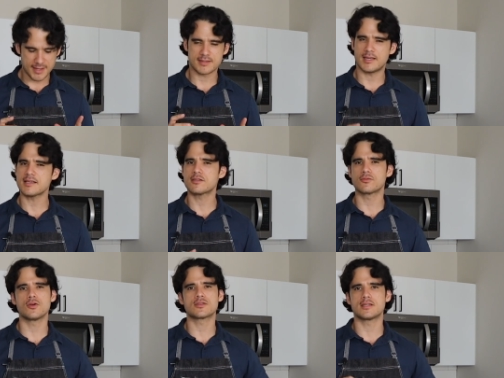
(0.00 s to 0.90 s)
It's nice
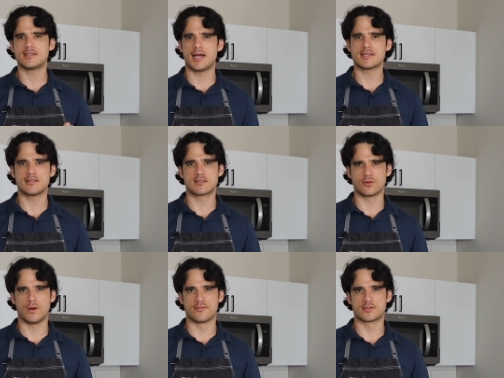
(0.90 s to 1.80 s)
and roasted, nice and
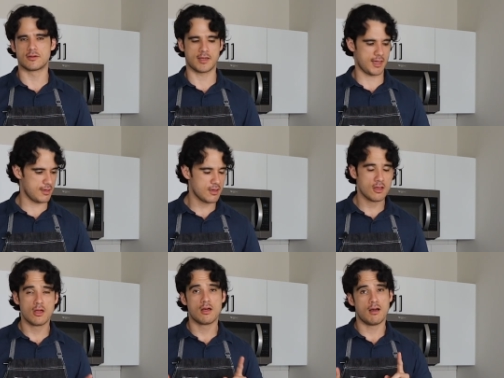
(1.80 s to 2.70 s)
soft, okay?
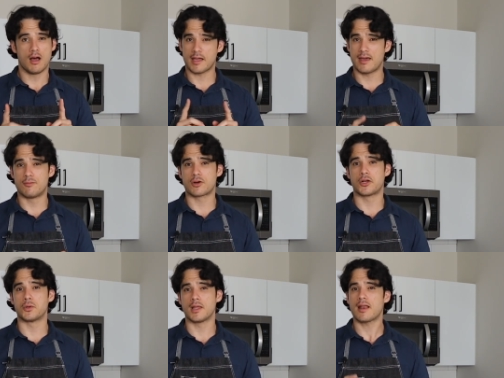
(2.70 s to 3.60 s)
Again, we're
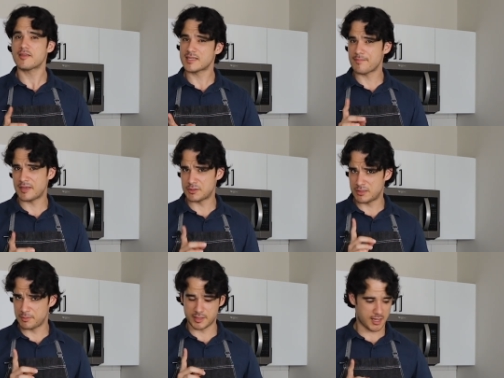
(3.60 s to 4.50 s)
going to do a lot of the same things we
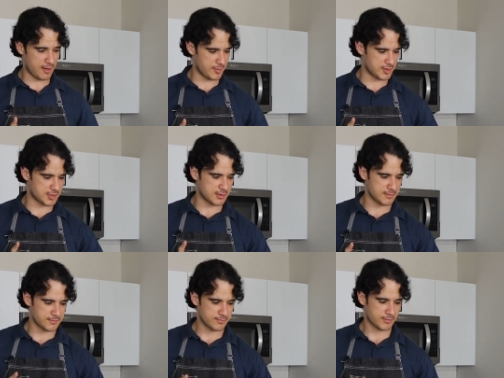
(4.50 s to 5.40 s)
did with the hummus.
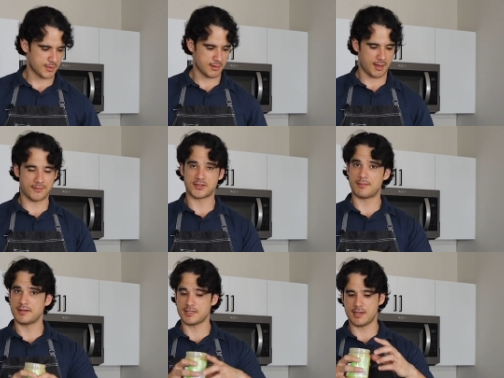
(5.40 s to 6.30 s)
I've still got
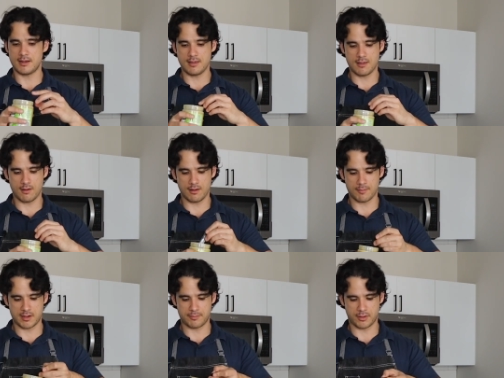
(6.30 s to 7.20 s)
my tahini here. I'm
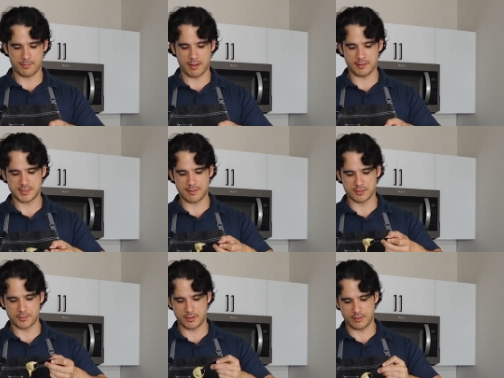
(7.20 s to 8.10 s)
going to put about a
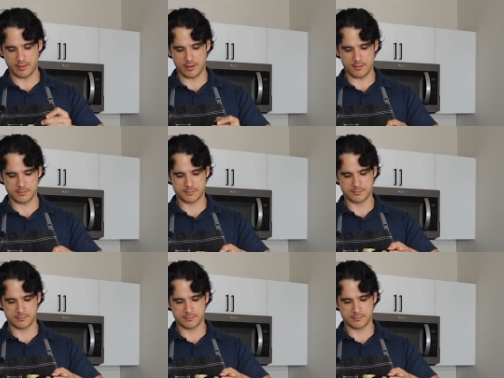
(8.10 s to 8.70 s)
tablespoon in there.